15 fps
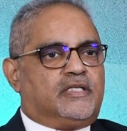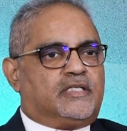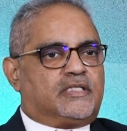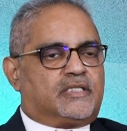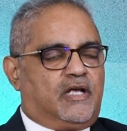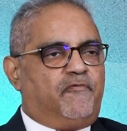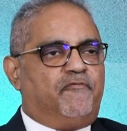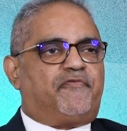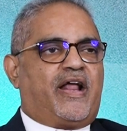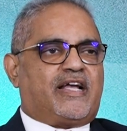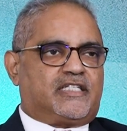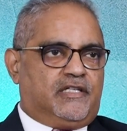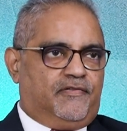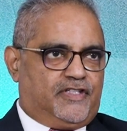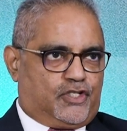some
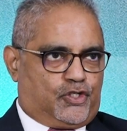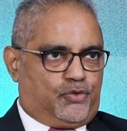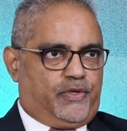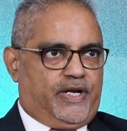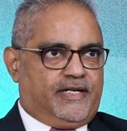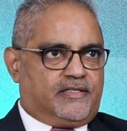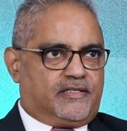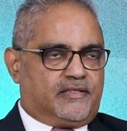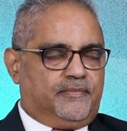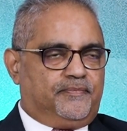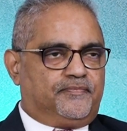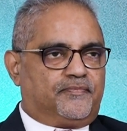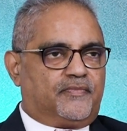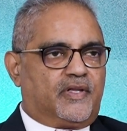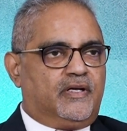fraction of the students,
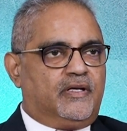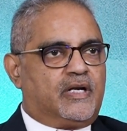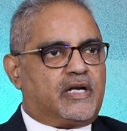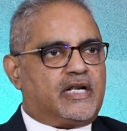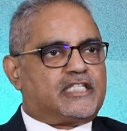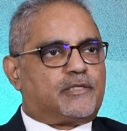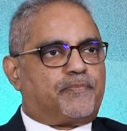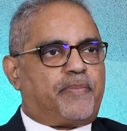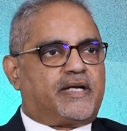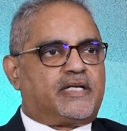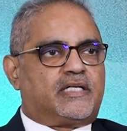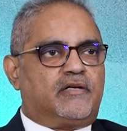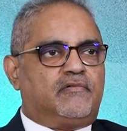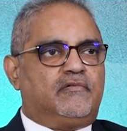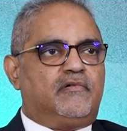
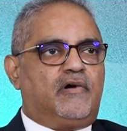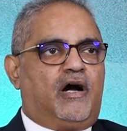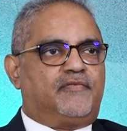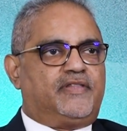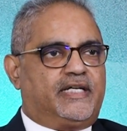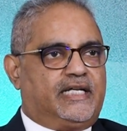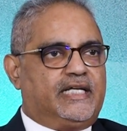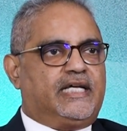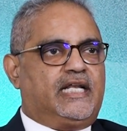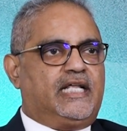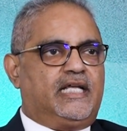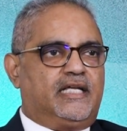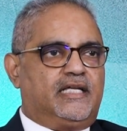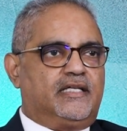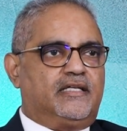irrespective of the
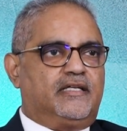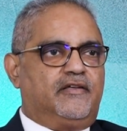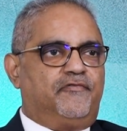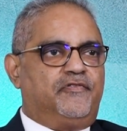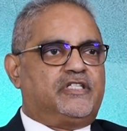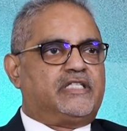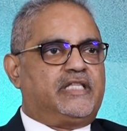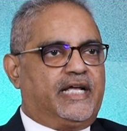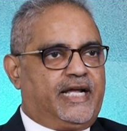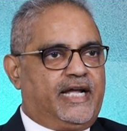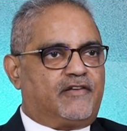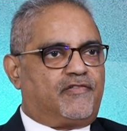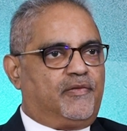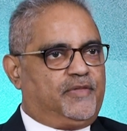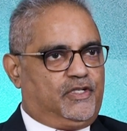degree which they
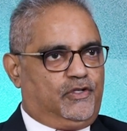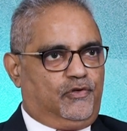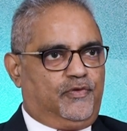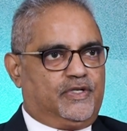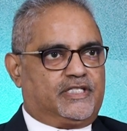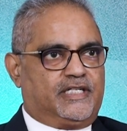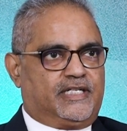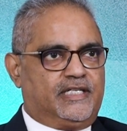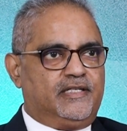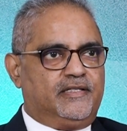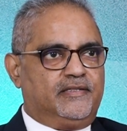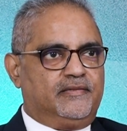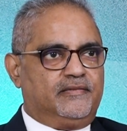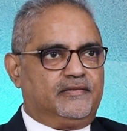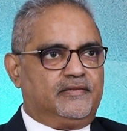get from the university,
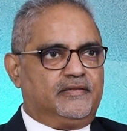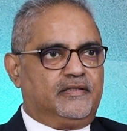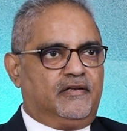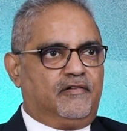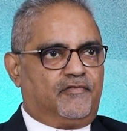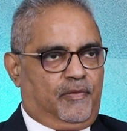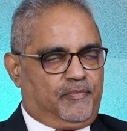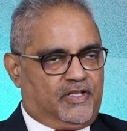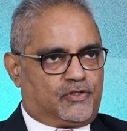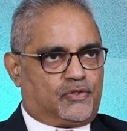from the